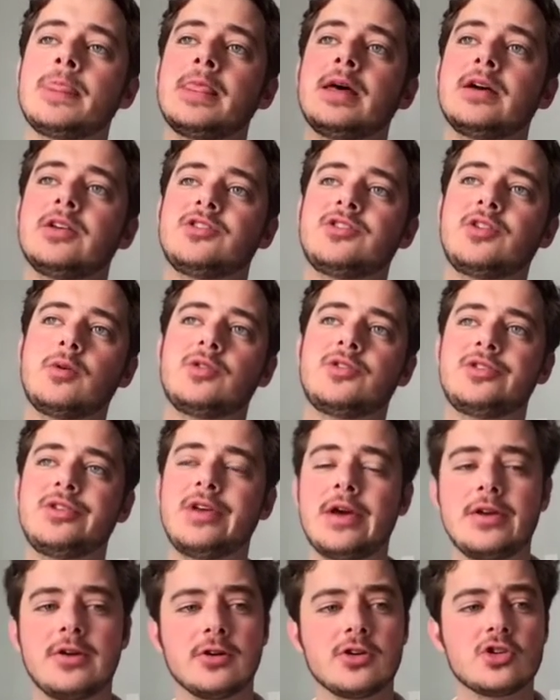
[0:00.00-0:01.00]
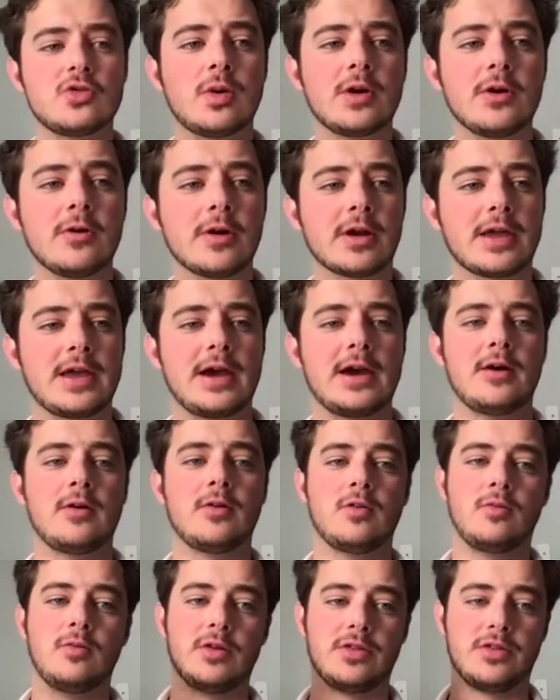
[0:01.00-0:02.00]
associate your Twitter account
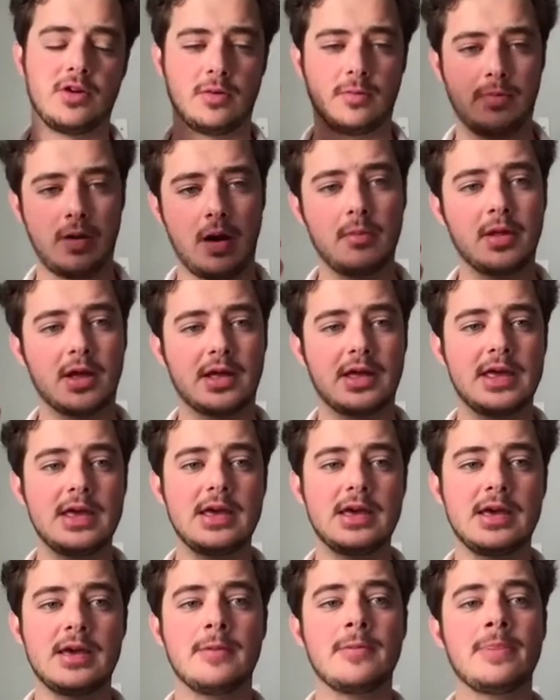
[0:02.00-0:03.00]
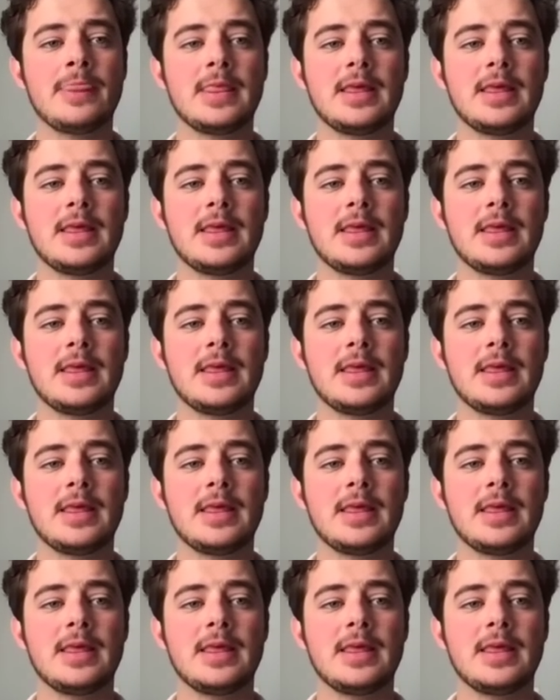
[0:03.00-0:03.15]
with your public key,